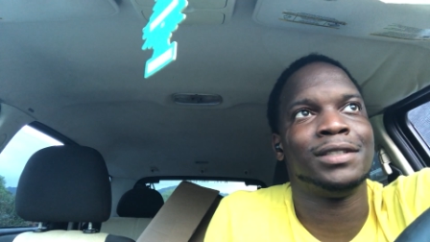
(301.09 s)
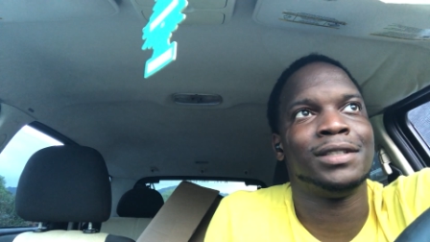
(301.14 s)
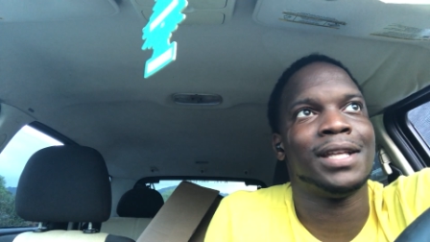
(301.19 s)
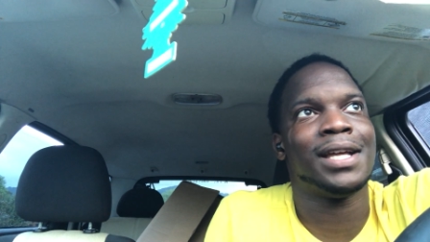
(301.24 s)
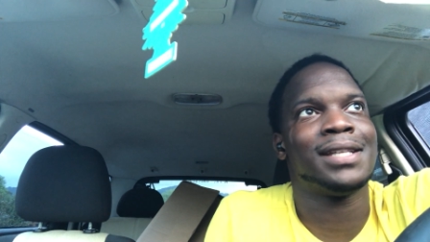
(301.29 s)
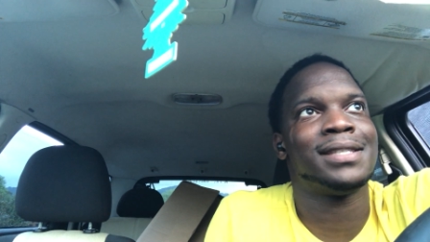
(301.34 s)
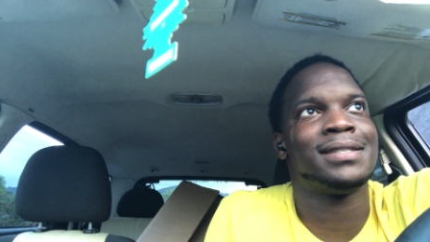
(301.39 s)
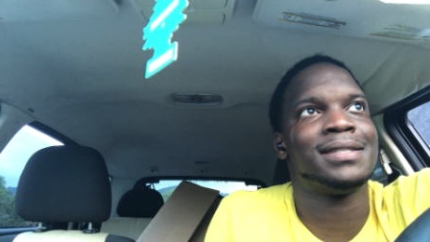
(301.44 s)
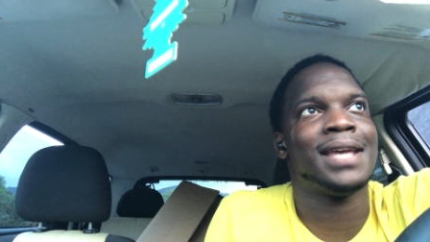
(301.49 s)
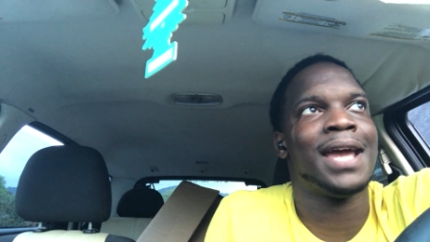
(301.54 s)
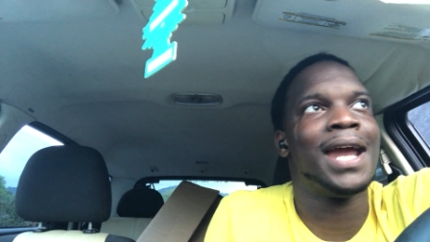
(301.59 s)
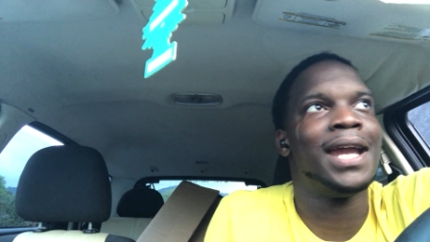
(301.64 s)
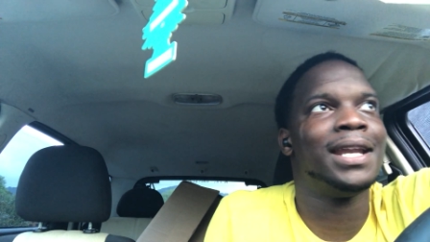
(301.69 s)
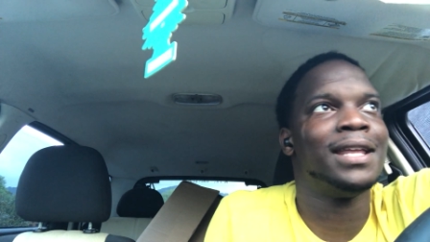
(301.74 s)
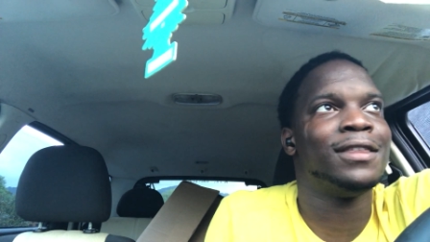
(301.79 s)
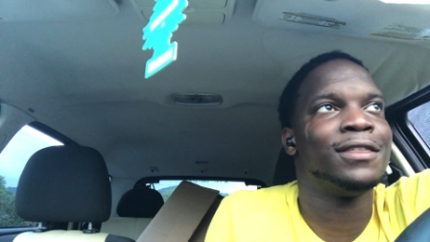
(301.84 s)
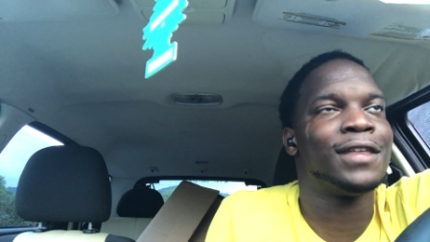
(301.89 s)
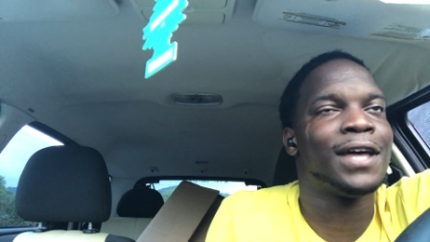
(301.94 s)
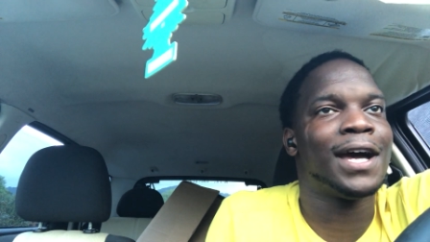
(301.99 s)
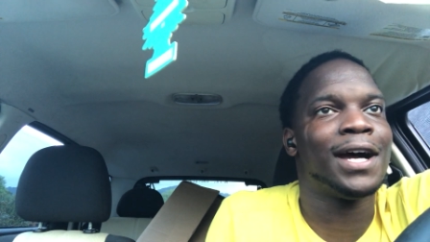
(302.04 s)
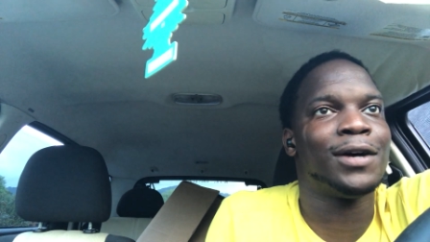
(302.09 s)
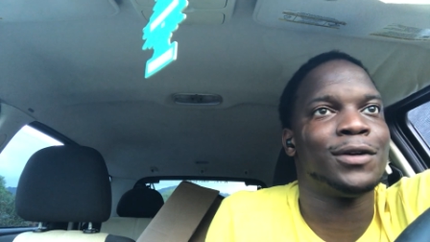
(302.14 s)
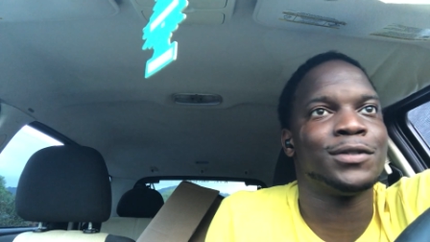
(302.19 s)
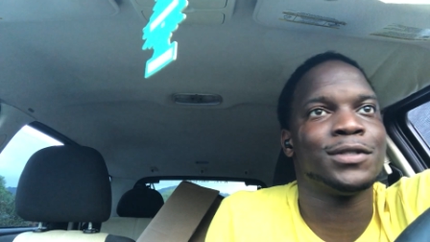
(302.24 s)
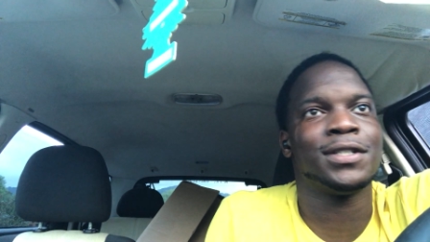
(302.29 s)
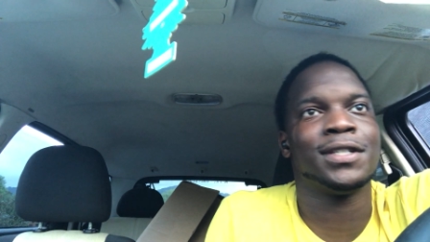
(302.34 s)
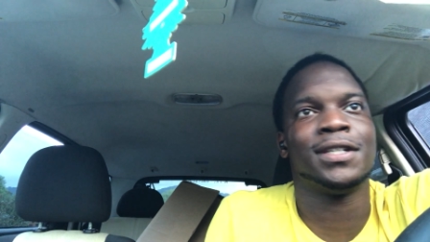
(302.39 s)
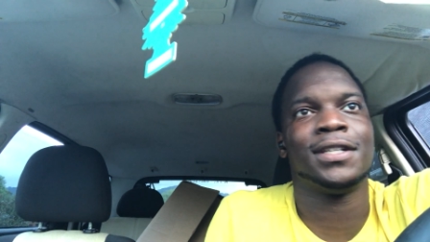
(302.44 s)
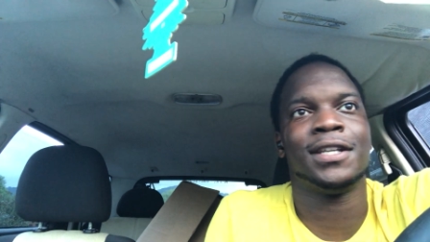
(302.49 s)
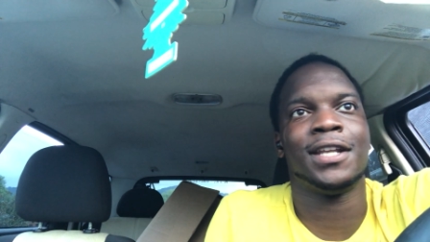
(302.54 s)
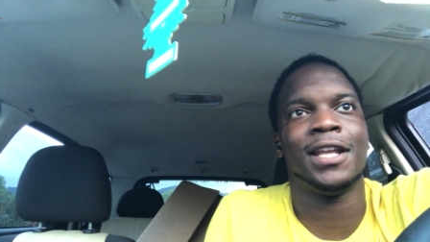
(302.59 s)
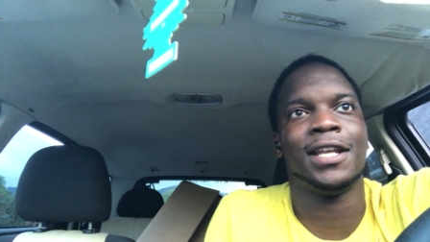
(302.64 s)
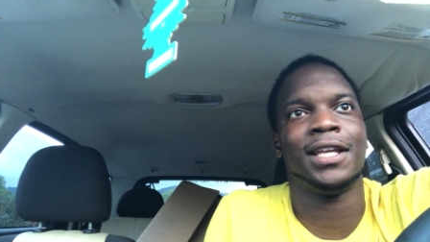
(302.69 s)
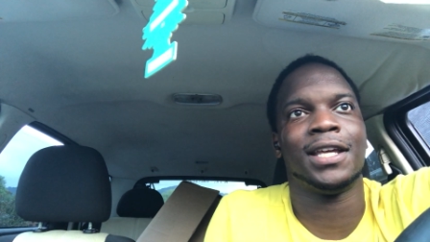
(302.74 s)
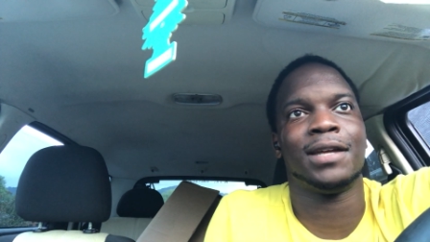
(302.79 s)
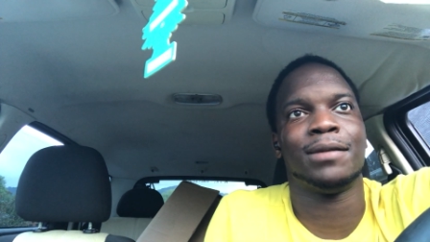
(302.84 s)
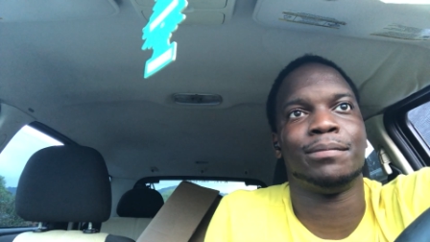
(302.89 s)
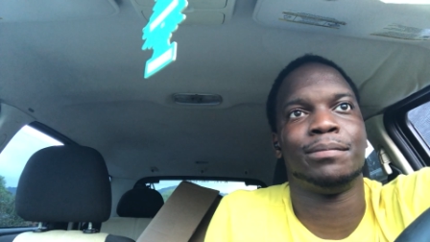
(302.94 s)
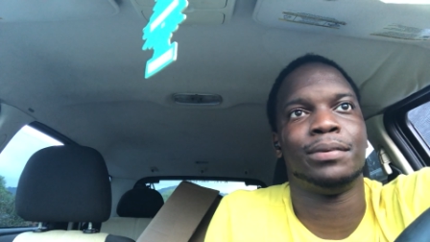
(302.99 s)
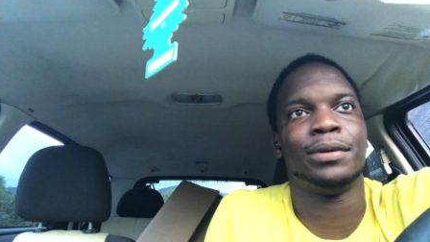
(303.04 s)
that's 80000 and he
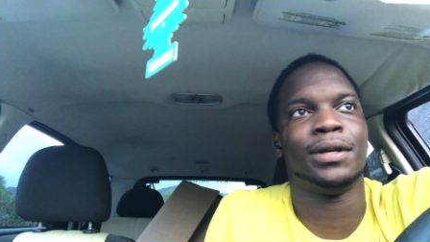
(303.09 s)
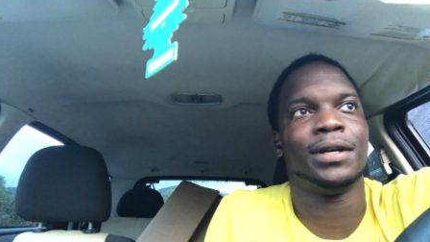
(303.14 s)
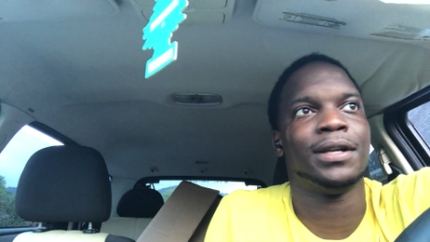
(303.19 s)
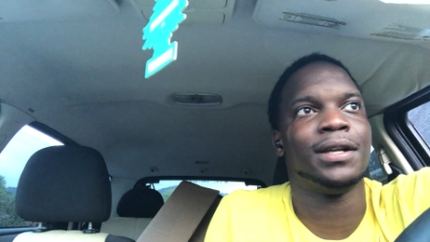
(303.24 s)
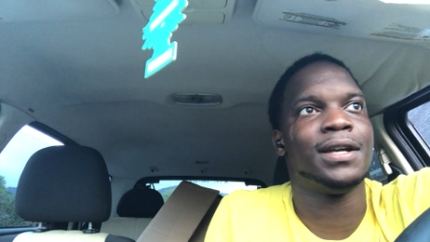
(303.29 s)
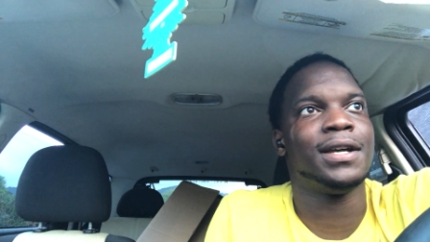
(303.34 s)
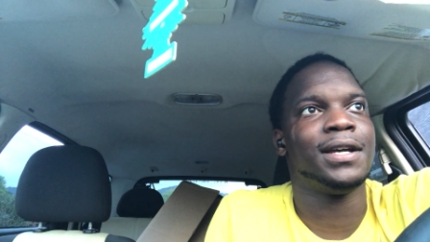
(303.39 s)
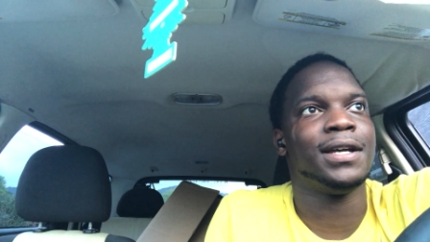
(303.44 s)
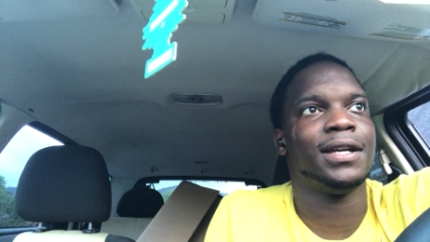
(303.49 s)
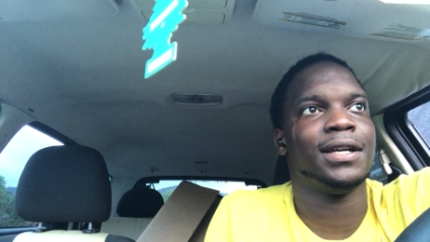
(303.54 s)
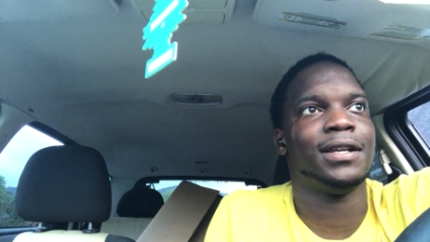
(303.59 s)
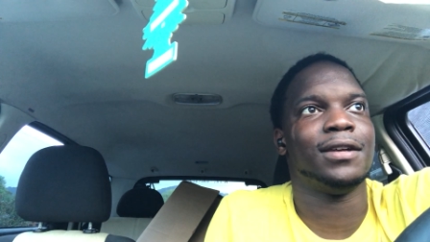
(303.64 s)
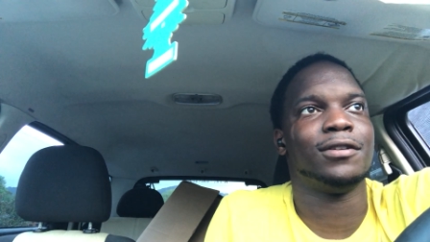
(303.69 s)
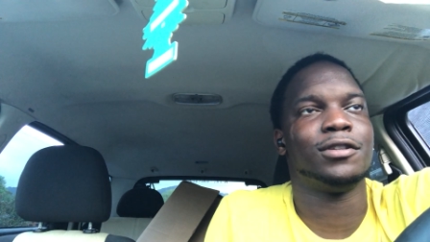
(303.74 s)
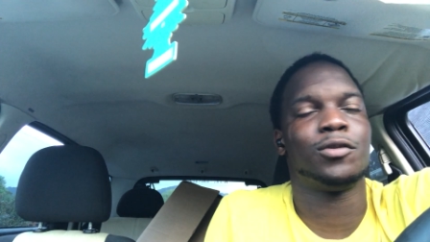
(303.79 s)
can put, you know,